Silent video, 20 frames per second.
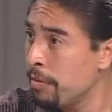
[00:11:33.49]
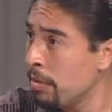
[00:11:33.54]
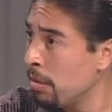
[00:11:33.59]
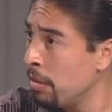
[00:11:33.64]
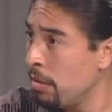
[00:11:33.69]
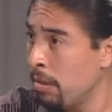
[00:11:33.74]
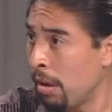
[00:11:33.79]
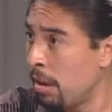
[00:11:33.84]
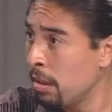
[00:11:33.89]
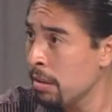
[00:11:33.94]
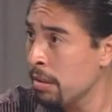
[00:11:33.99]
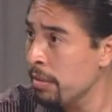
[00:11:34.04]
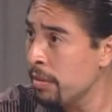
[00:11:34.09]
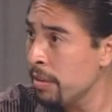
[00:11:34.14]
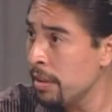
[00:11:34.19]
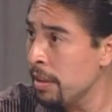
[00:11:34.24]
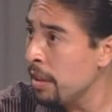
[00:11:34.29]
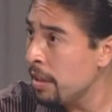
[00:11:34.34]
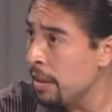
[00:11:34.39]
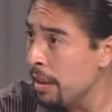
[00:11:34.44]
for longer
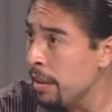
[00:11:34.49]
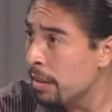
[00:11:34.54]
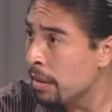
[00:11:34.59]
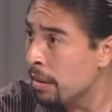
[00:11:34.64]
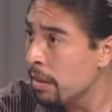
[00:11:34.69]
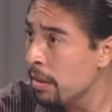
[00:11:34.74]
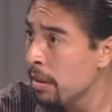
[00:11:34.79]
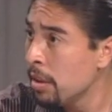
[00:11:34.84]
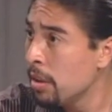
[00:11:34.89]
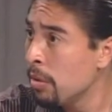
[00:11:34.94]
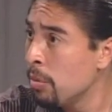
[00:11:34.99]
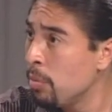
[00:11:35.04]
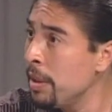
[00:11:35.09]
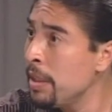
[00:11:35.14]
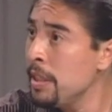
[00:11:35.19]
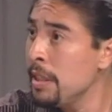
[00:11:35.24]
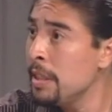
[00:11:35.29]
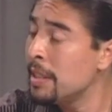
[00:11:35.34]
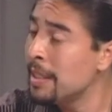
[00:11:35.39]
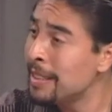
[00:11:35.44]
than a year,
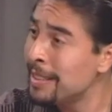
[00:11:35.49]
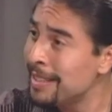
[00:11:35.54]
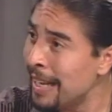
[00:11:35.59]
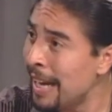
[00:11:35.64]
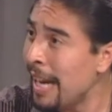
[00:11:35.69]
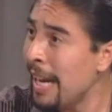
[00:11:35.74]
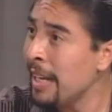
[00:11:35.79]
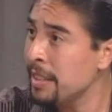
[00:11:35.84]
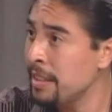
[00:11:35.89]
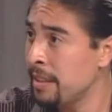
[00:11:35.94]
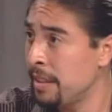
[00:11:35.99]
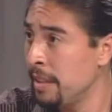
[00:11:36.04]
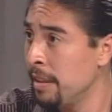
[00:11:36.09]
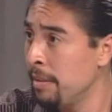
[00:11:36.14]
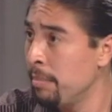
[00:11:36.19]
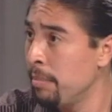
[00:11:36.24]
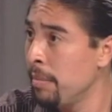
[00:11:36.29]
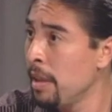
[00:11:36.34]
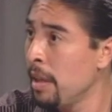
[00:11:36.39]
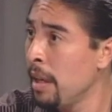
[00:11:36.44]
we need to tax
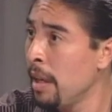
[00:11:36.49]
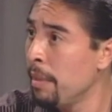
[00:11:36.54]
them,